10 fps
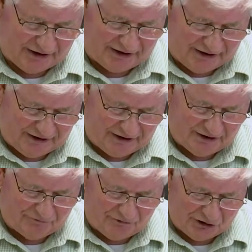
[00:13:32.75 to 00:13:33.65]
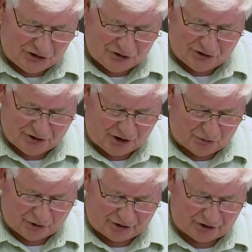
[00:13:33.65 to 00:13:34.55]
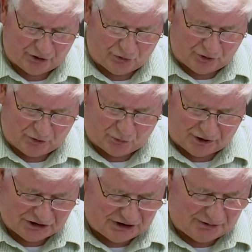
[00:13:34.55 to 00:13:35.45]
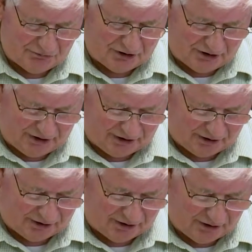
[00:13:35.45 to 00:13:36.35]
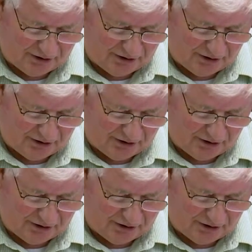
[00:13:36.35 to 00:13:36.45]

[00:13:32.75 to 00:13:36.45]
They need the vision to know where the Lord wants them to lead